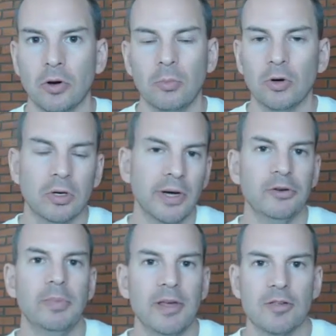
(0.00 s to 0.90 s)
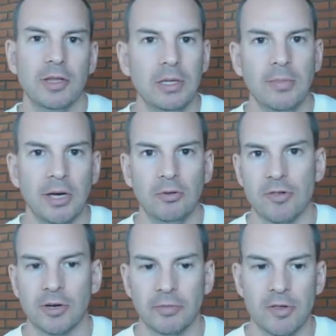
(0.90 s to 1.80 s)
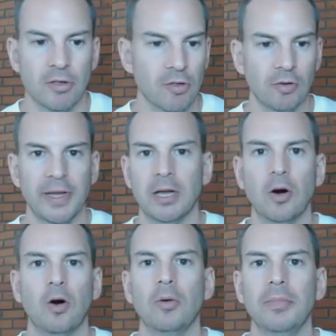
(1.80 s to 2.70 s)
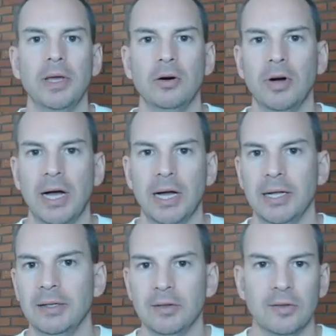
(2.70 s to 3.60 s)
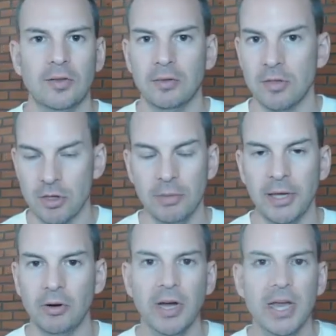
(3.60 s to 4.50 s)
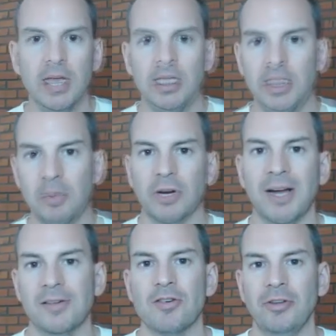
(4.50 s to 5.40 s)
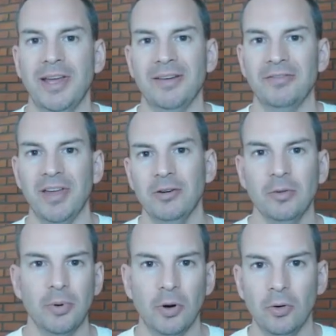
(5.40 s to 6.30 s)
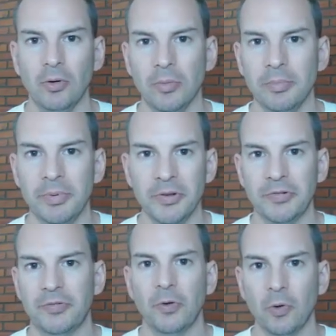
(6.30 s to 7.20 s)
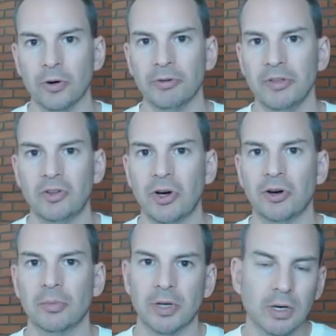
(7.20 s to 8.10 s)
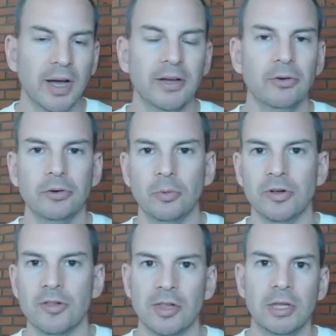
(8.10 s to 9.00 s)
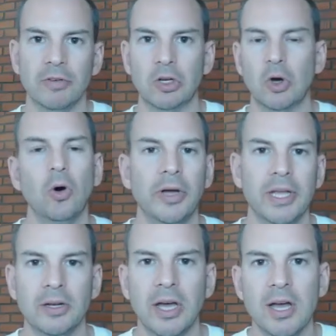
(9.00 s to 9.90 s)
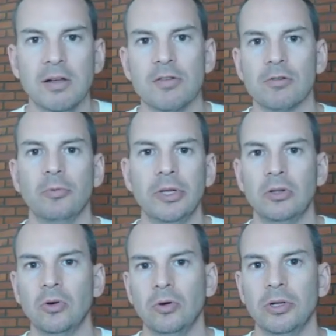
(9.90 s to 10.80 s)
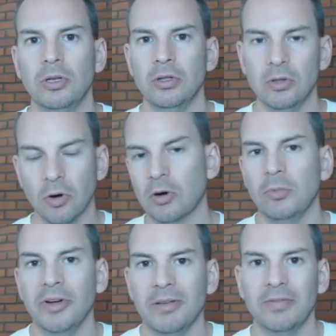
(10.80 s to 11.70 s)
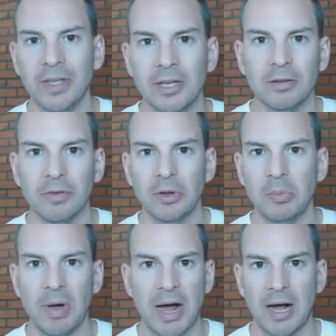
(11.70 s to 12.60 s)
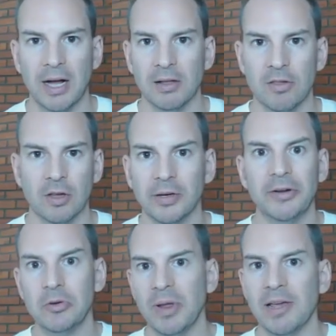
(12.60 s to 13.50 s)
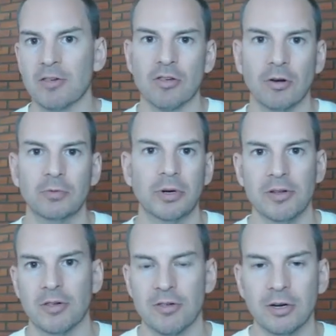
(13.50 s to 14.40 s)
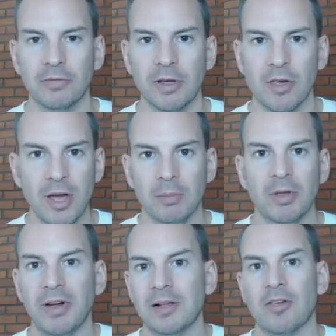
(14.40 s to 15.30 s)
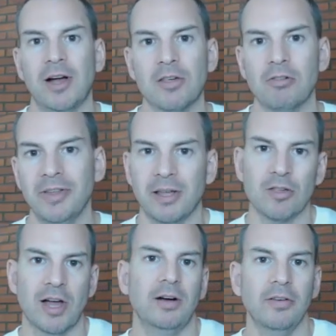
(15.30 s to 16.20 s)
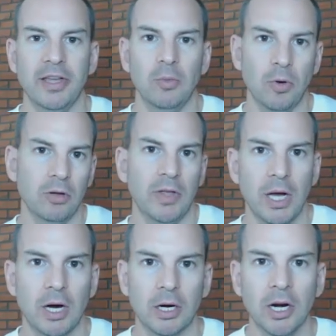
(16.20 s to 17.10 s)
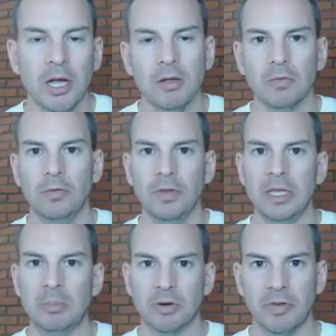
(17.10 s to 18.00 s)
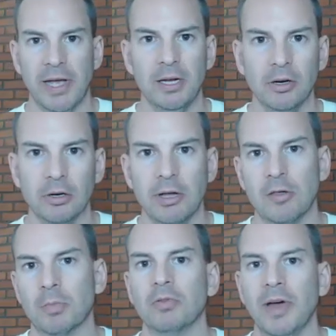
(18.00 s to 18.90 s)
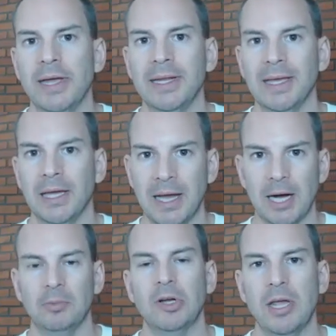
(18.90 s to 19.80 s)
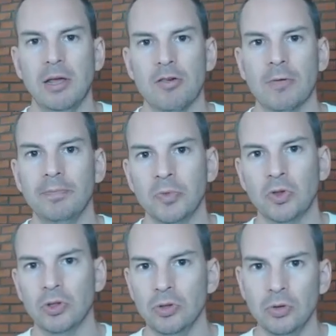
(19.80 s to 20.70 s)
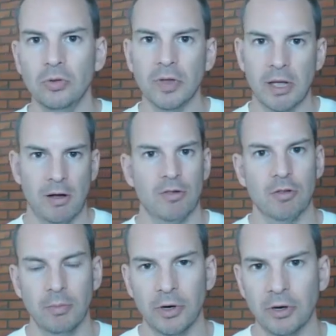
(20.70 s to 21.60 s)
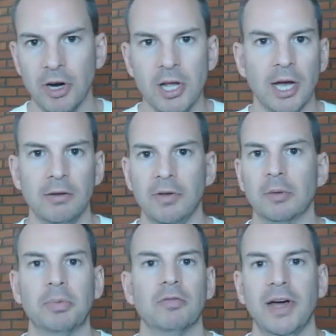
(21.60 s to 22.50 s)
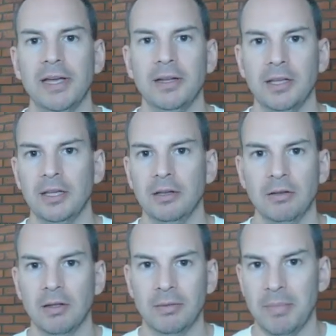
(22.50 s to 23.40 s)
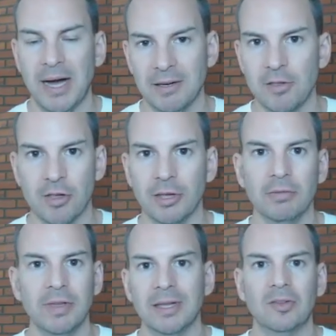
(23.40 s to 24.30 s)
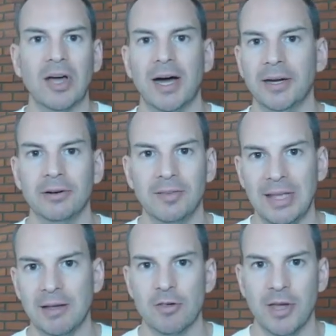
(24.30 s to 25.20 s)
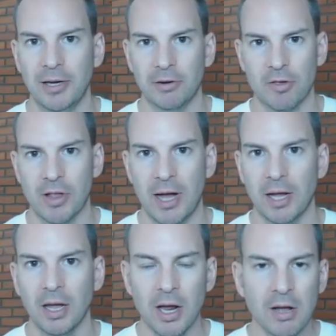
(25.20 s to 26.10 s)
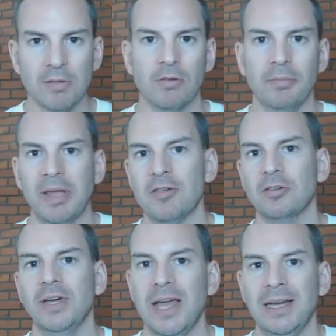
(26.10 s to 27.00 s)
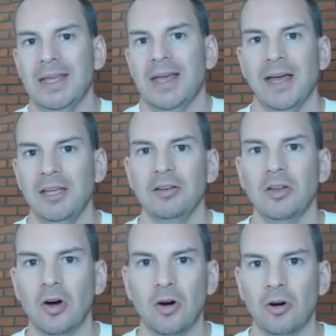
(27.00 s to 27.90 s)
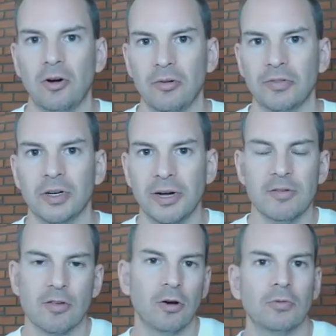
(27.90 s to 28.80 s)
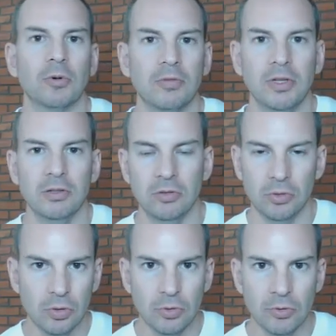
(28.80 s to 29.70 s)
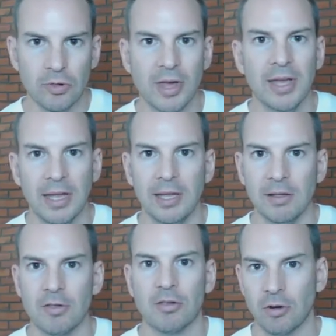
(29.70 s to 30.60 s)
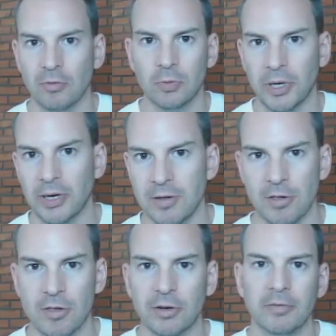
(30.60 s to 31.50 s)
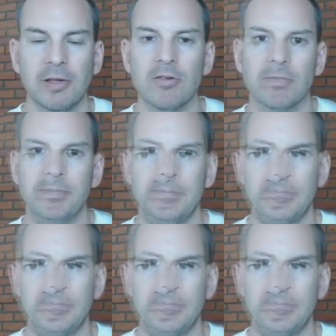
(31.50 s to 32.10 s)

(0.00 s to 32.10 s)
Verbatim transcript: normal cloud based email services like Hotmail and Gmail, they were actually available before the term cloud was even coined. So we don't normally think of them as cloud based software as a service, but that's actually exactly what they are. The provider is providing an application to you, the customer, and they're providing and managing the entire data center stack. So basically, any kind of cloud software that you use is software as a service.